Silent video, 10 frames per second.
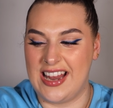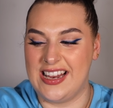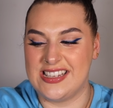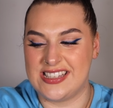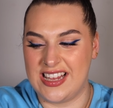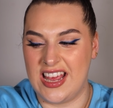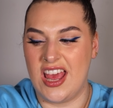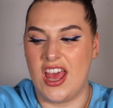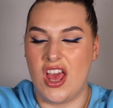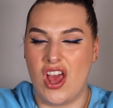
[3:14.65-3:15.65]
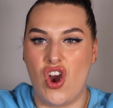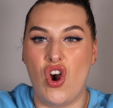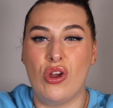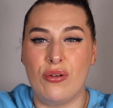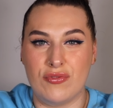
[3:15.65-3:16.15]
and it's
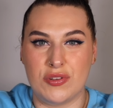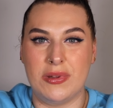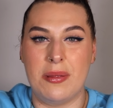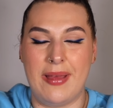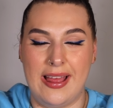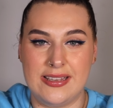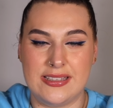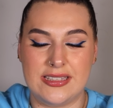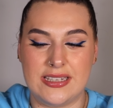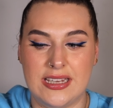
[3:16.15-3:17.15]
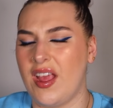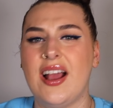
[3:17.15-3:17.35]
uncomfortable at best.